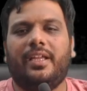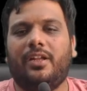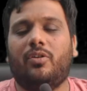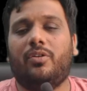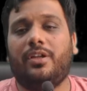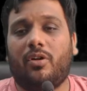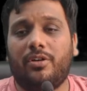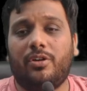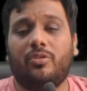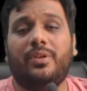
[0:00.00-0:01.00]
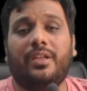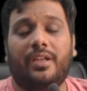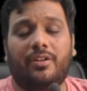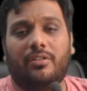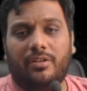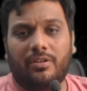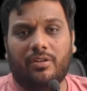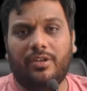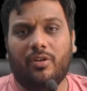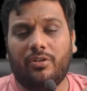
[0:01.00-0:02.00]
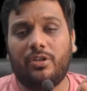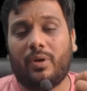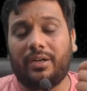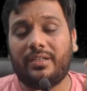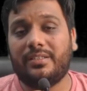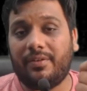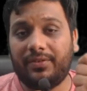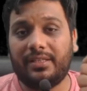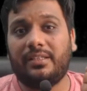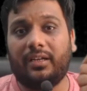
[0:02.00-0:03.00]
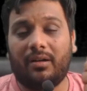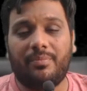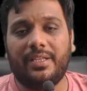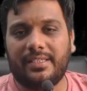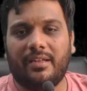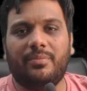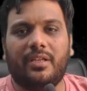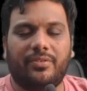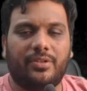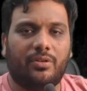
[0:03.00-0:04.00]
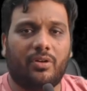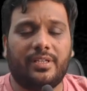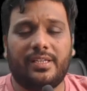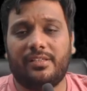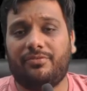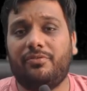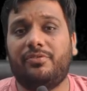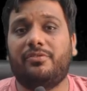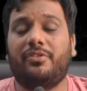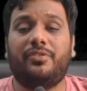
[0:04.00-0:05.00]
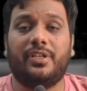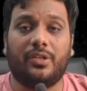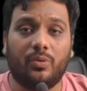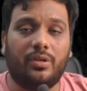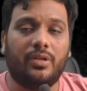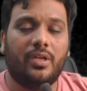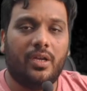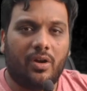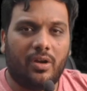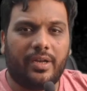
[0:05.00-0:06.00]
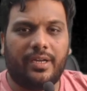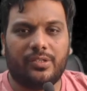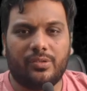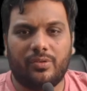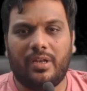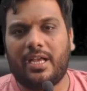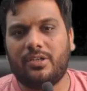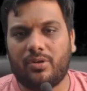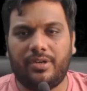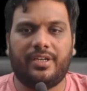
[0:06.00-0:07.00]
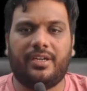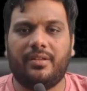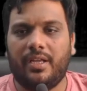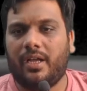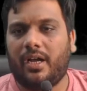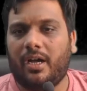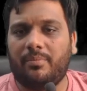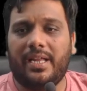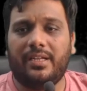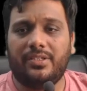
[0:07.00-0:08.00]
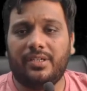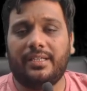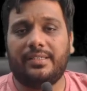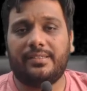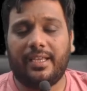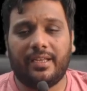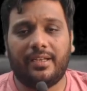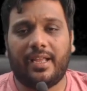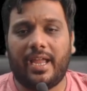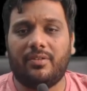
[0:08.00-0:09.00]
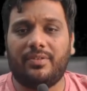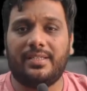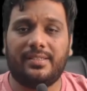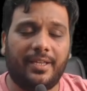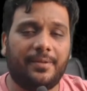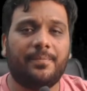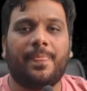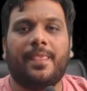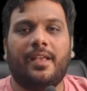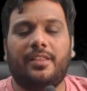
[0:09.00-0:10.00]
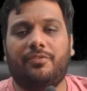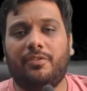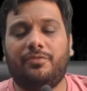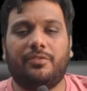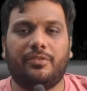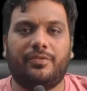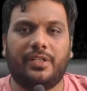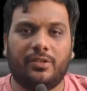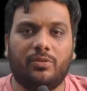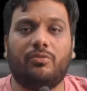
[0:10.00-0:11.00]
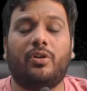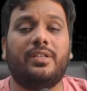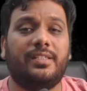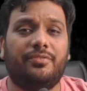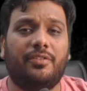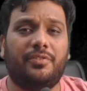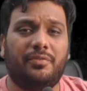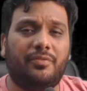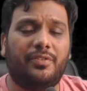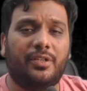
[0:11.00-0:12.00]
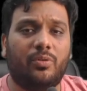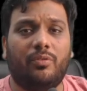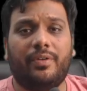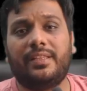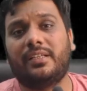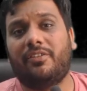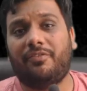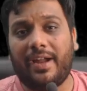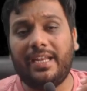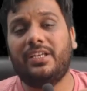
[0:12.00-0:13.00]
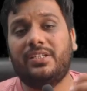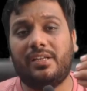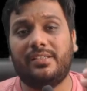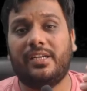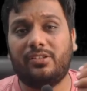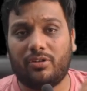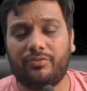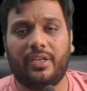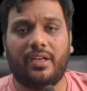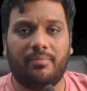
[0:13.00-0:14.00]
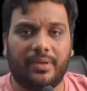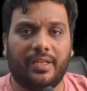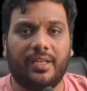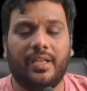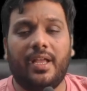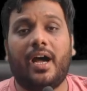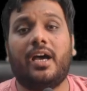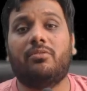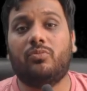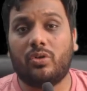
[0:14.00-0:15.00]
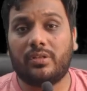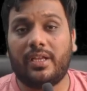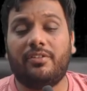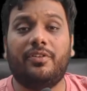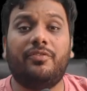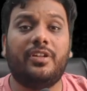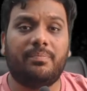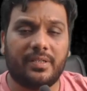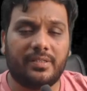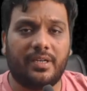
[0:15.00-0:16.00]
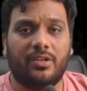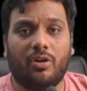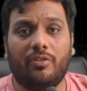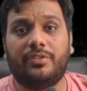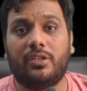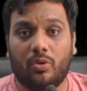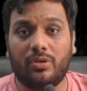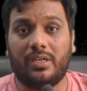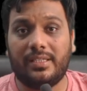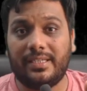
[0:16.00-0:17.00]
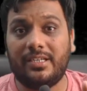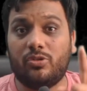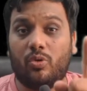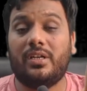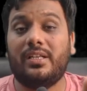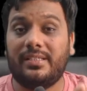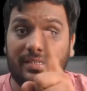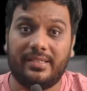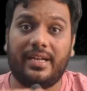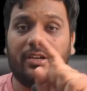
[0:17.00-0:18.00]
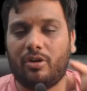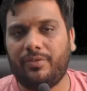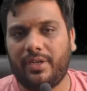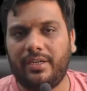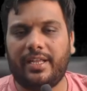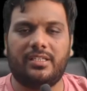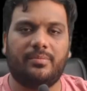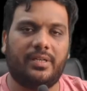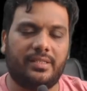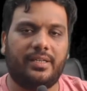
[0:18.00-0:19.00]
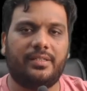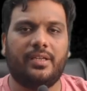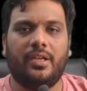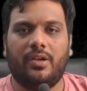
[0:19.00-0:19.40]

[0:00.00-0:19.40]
in order to understand whether the company is NBFC or not, there is a 50-50 rule. All right, so last audited balance sheet is taken and we see the 50-50 rule. What is the 50-50 rule? Whether the financial assets of the company are more than 50% of the total assets net of intangible assets.